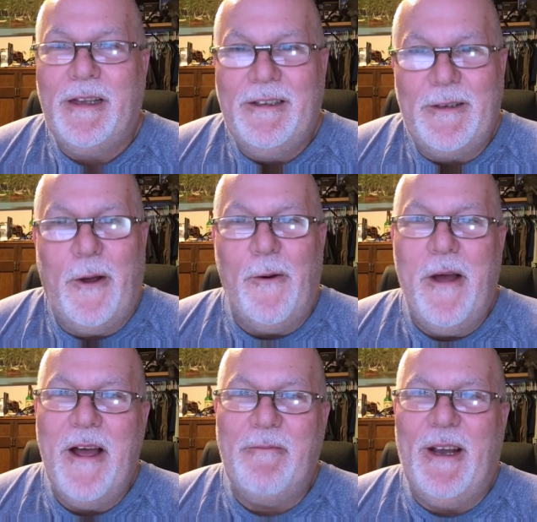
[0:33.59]
So
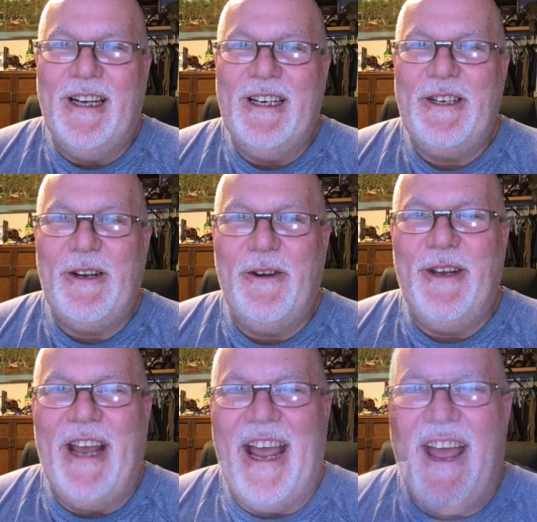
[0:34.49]
I'm going to show
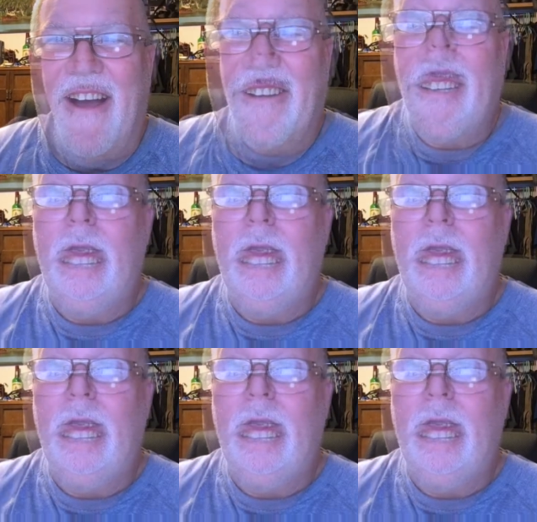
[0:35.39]
you how.